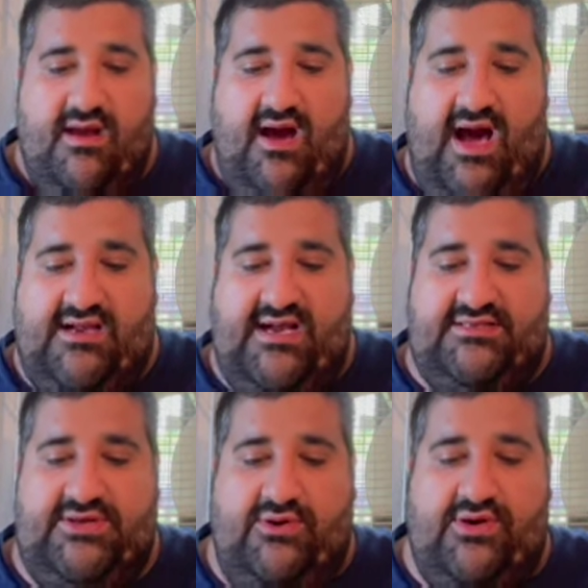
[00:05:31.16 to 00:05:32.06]
Uh,
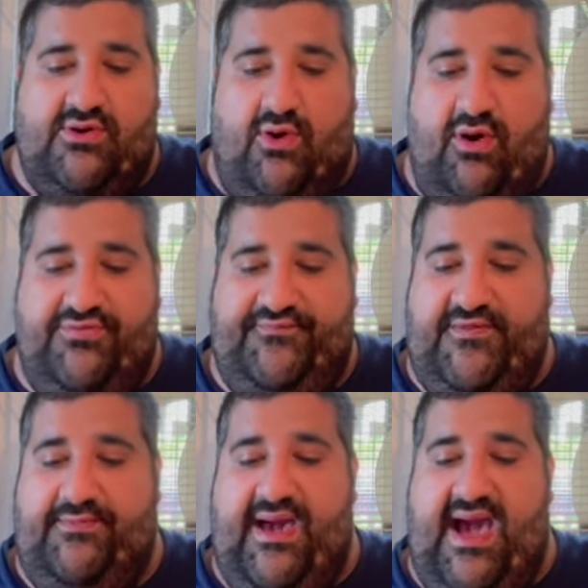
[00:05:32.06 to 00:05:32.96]
Cardona called for
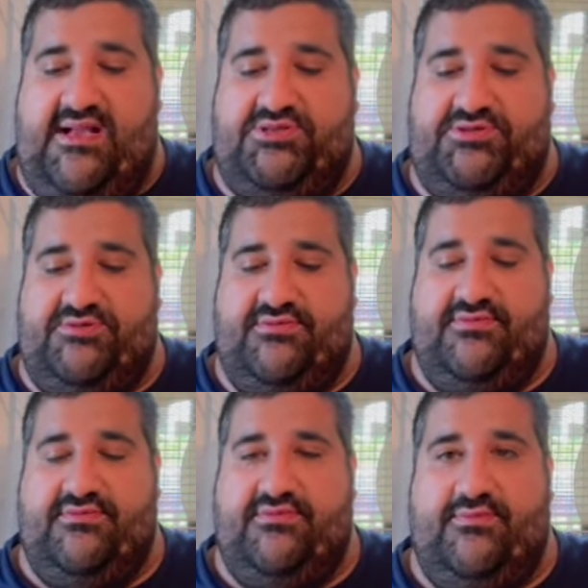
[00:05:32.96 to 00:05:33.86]
the match.
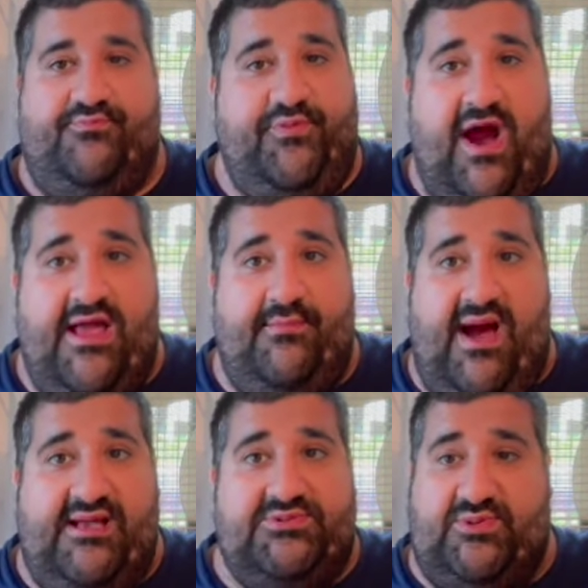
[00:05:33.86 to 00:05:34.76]
Brian
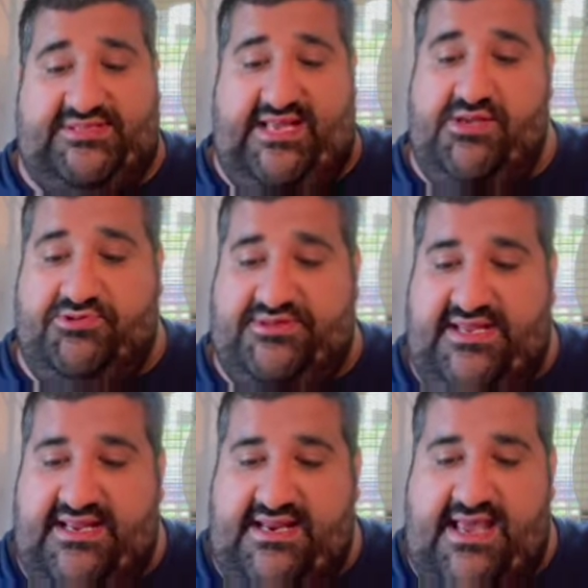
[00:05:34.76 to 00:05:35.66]
Myers wasn't
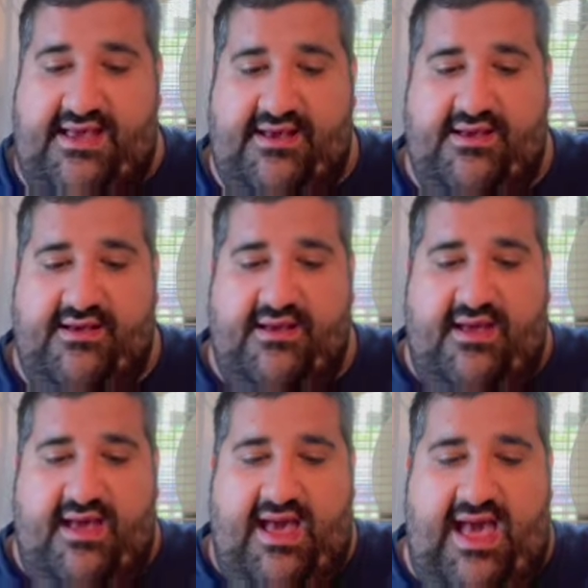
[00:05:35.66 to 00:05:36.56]
interested in it.
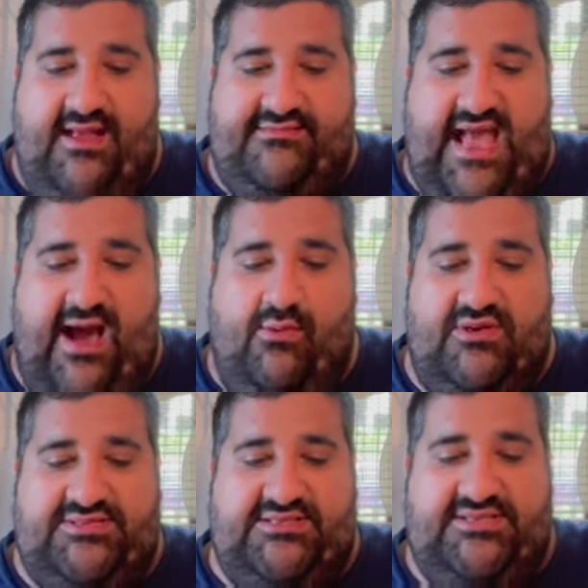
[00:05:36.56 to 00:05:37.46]
And that
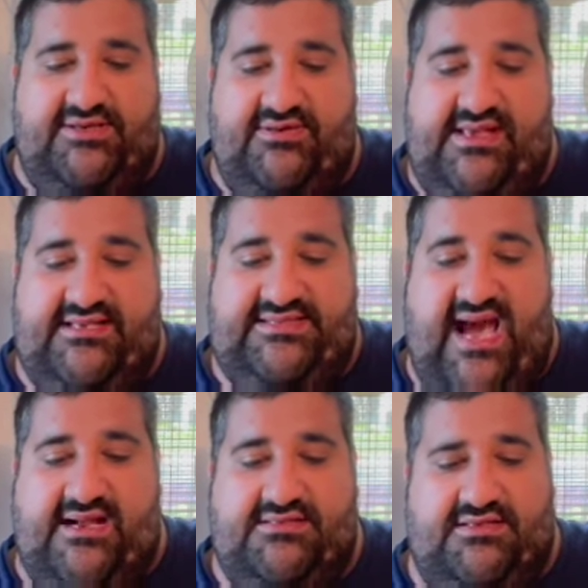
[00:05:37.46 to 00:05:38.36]
was until he
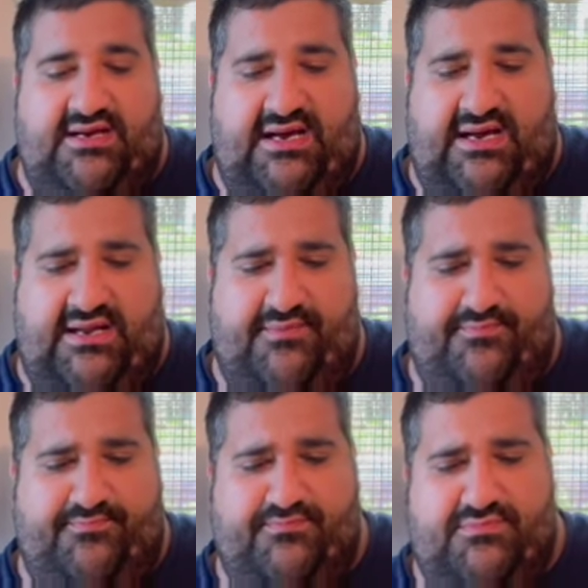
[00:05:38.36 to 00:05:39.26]
attacked um,
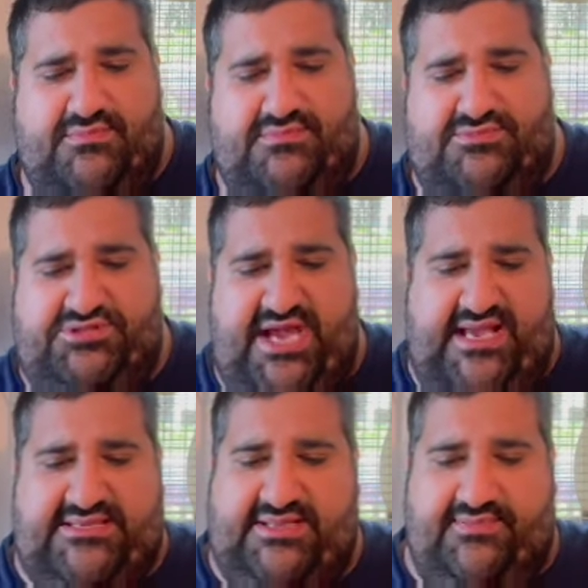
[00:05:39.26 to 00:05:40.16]

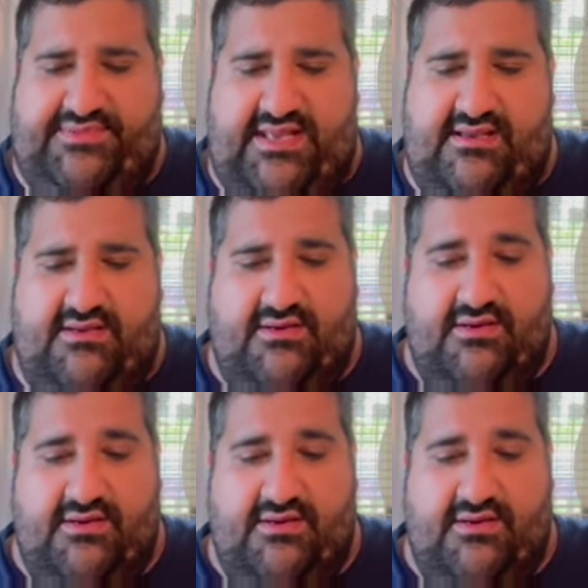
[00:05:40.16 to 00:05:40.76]
Jake something,